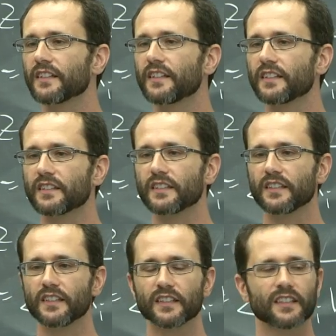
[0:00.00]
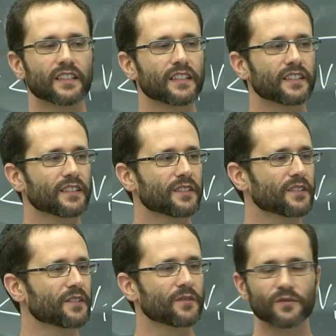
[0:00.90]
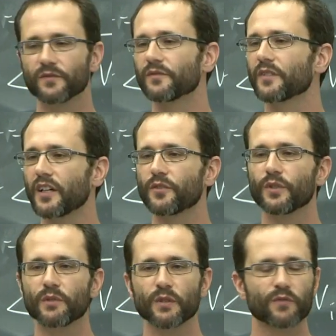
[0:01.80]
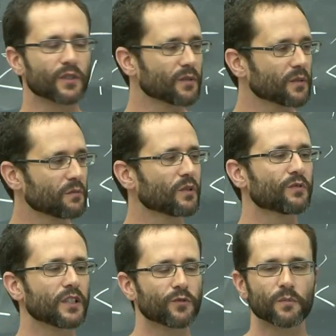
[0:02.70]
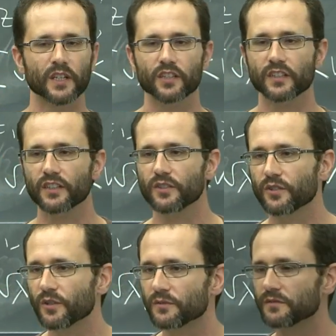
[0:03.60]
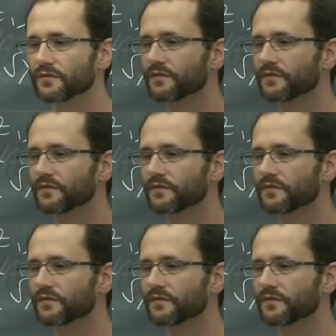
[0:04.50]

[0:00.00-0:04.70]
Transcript: that uh, agree with, you, with the information that you know.